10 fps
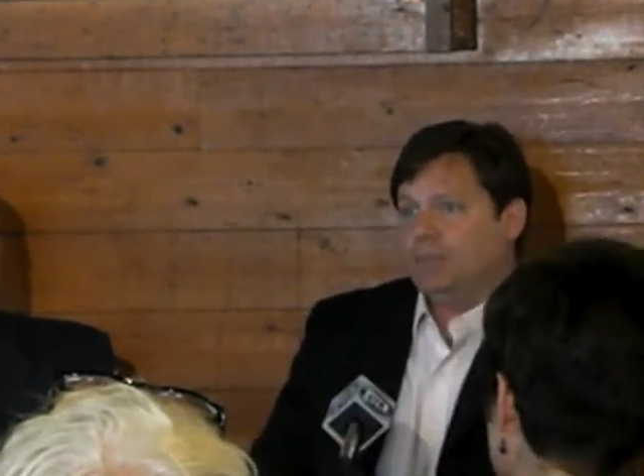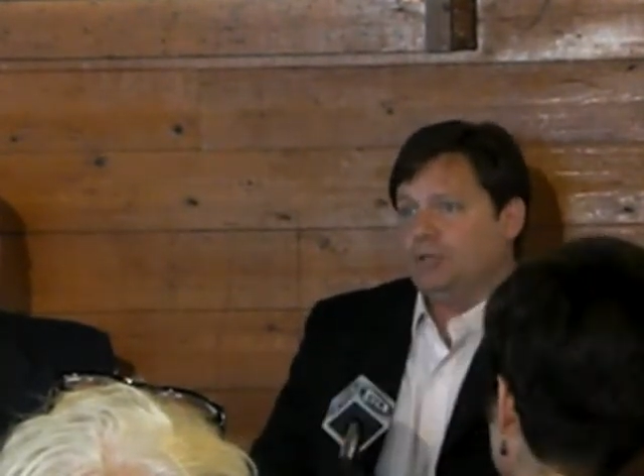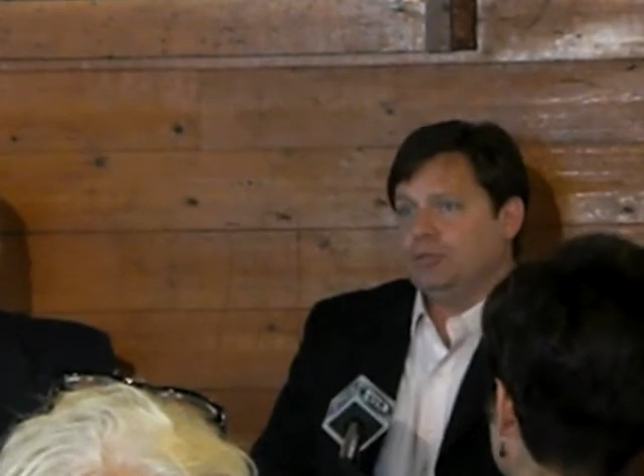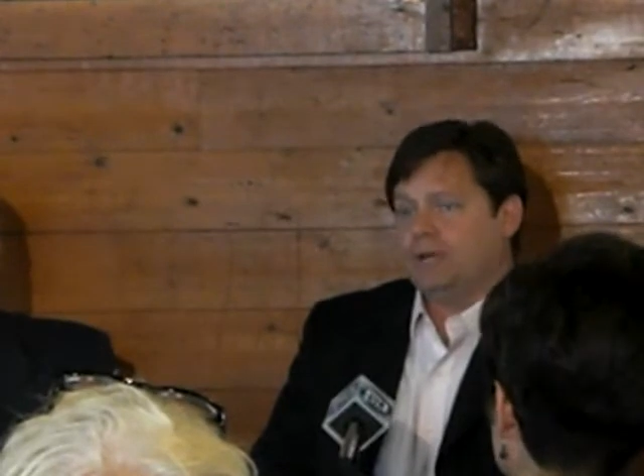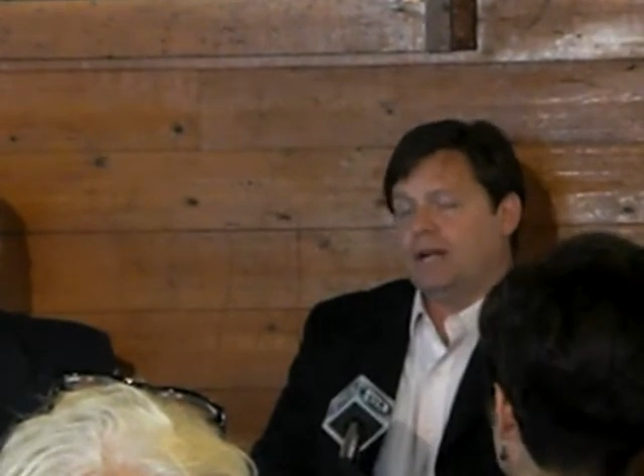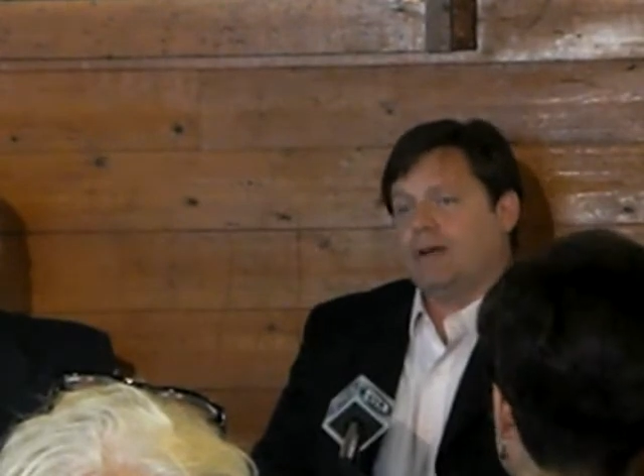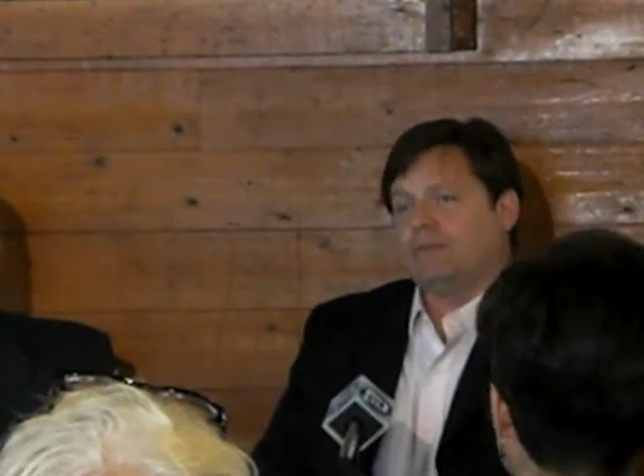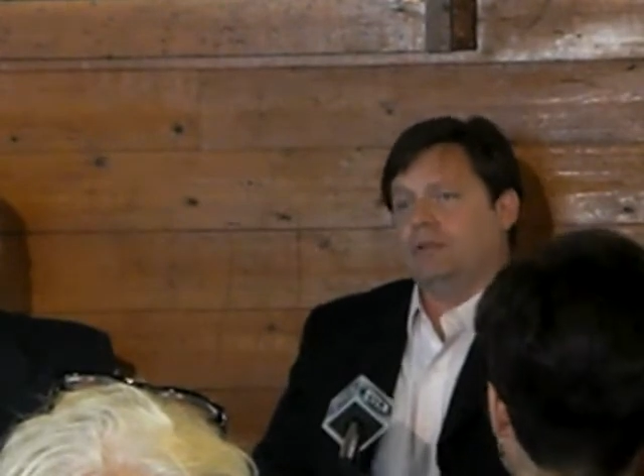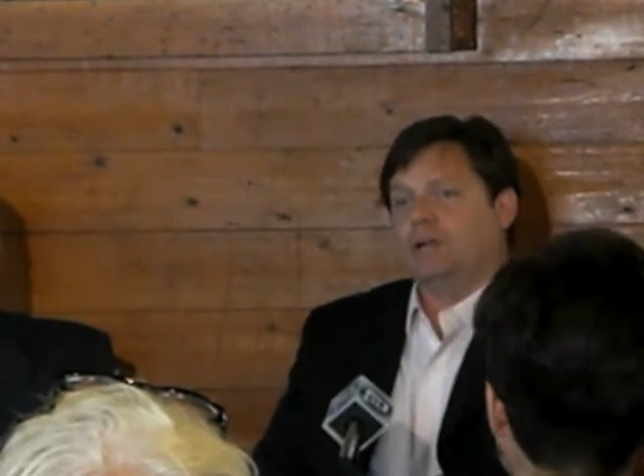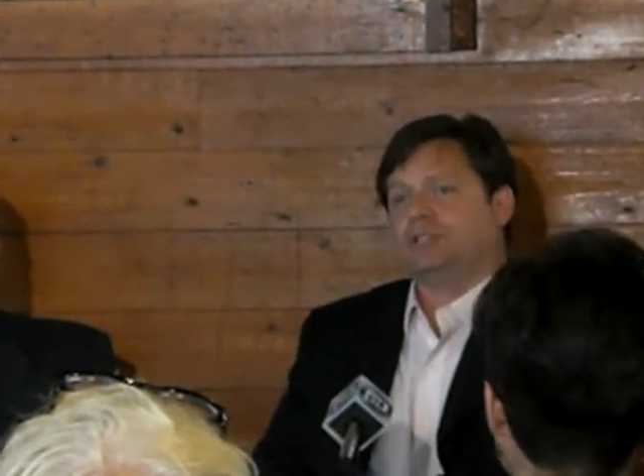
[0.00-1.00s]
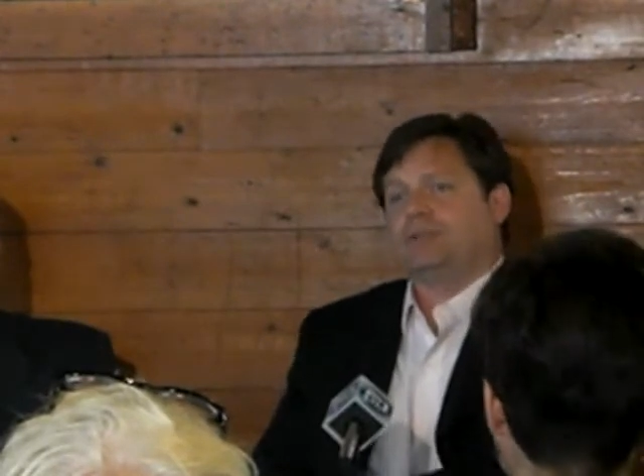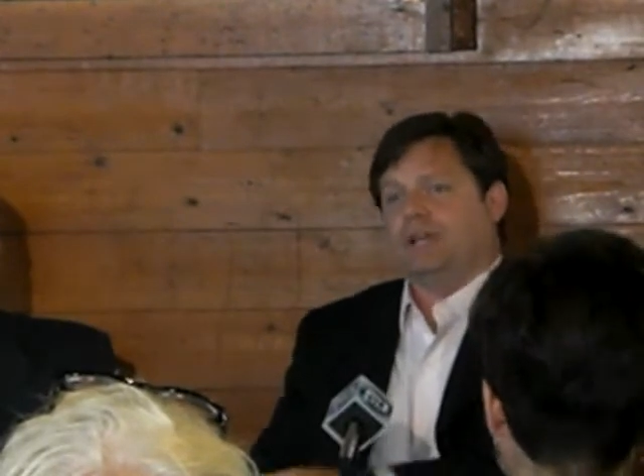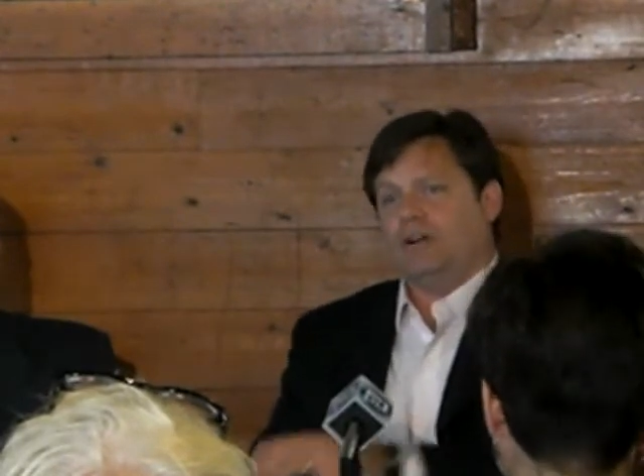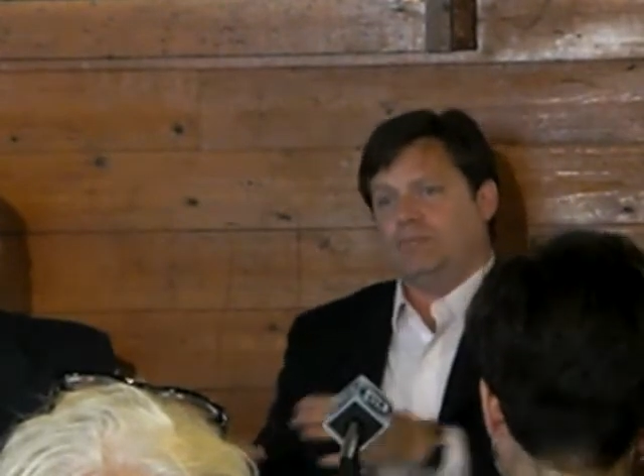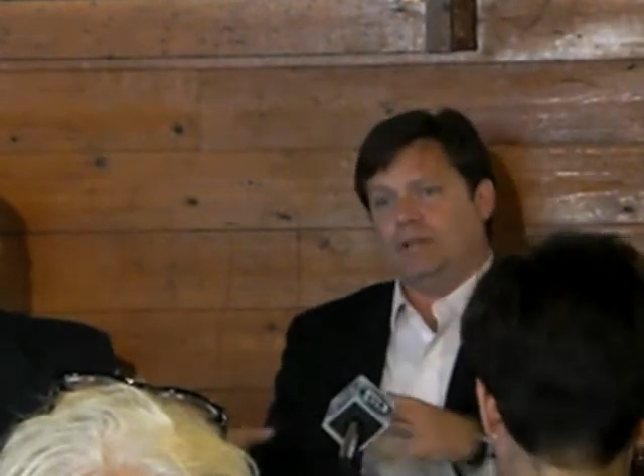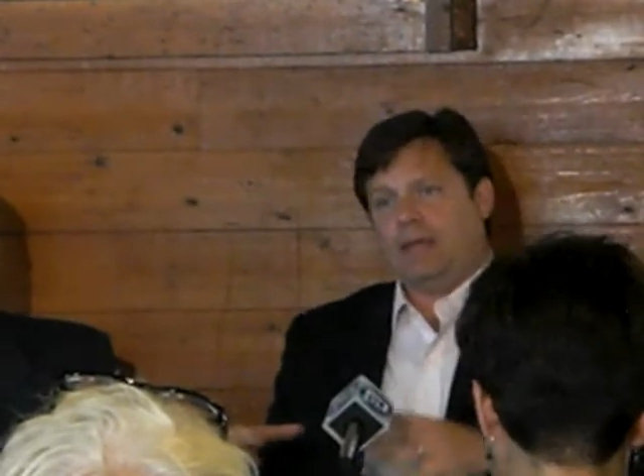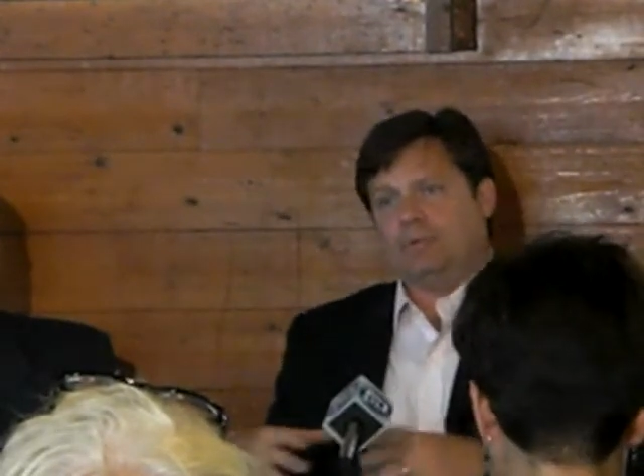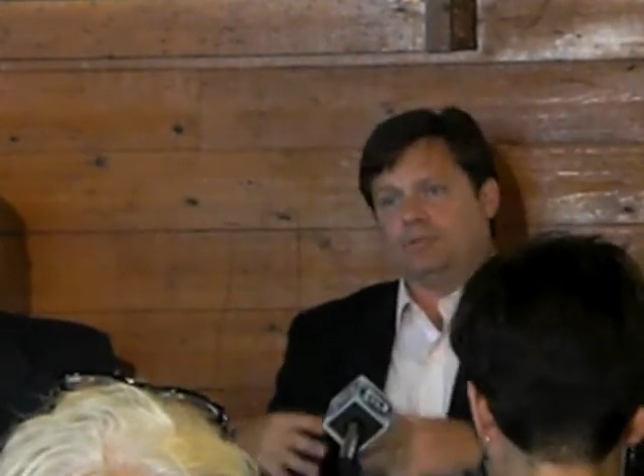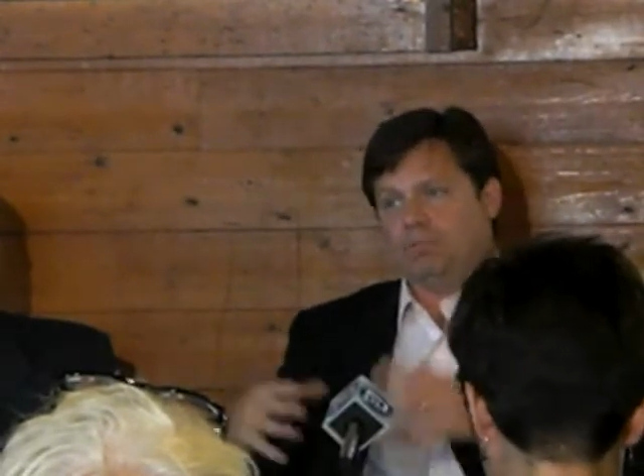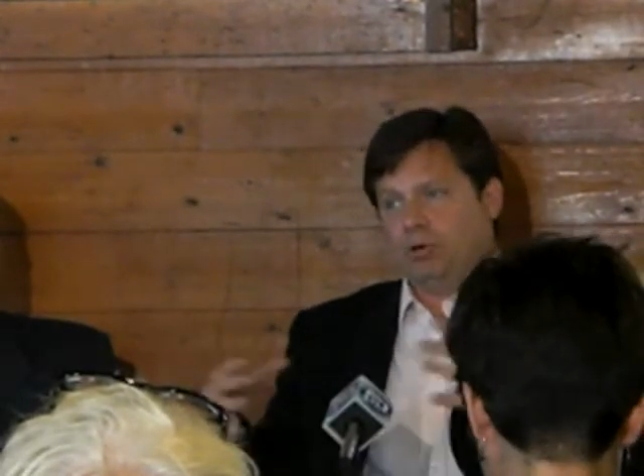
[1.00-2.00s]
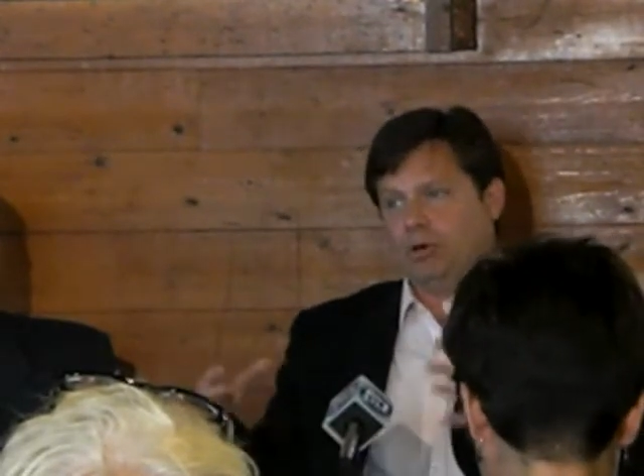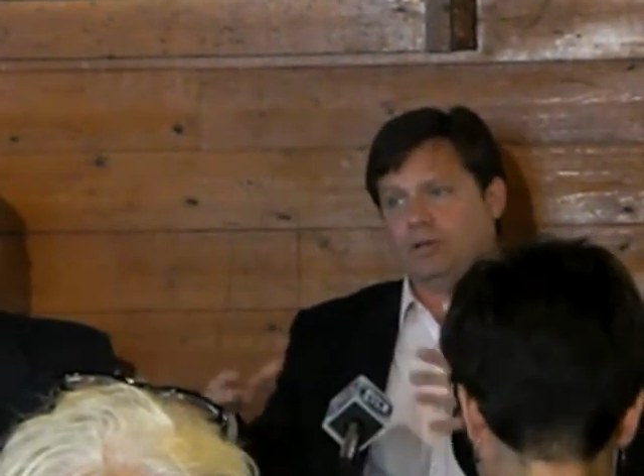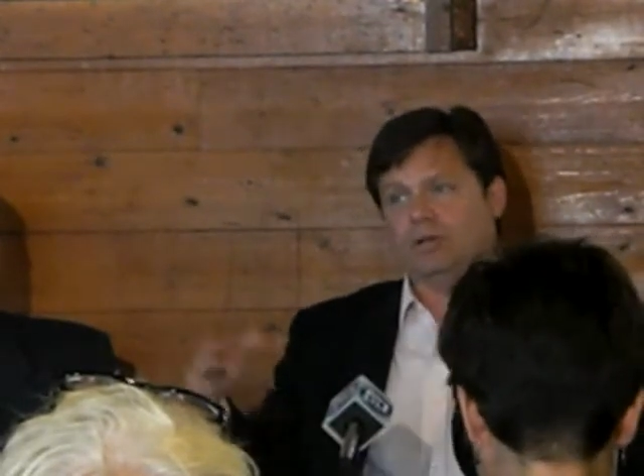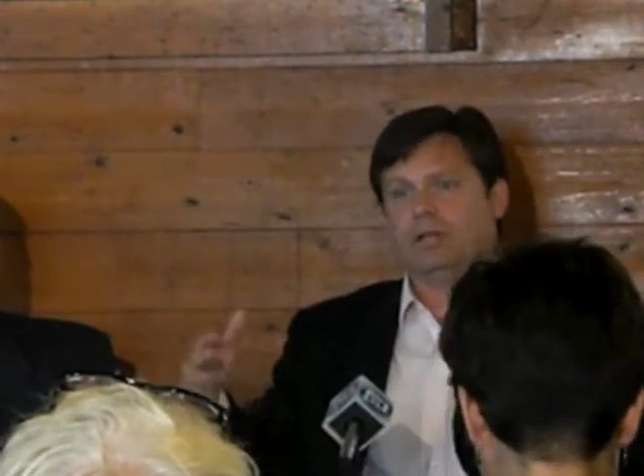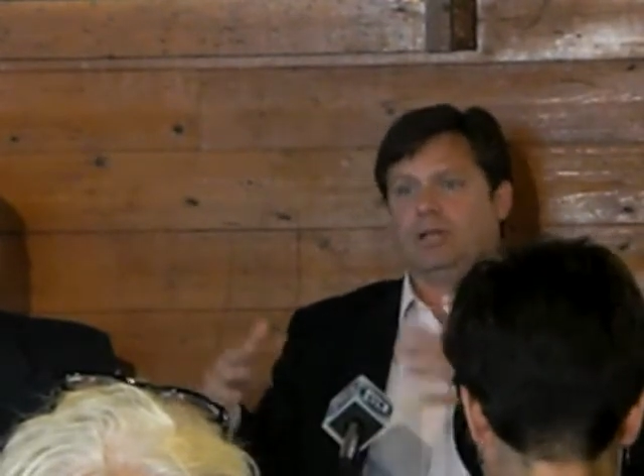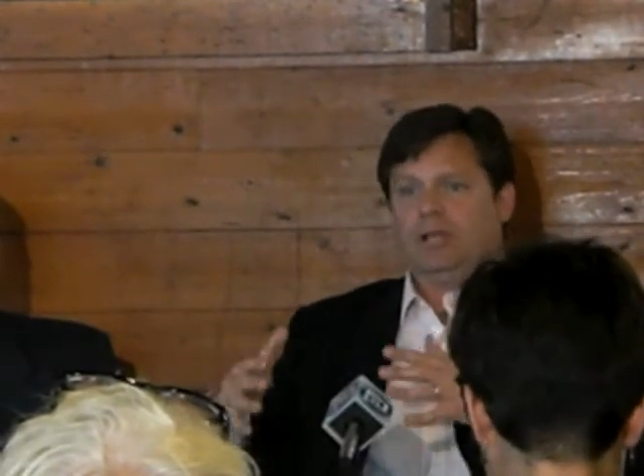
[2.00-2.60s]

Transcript: You do not have the luxury of being able to burden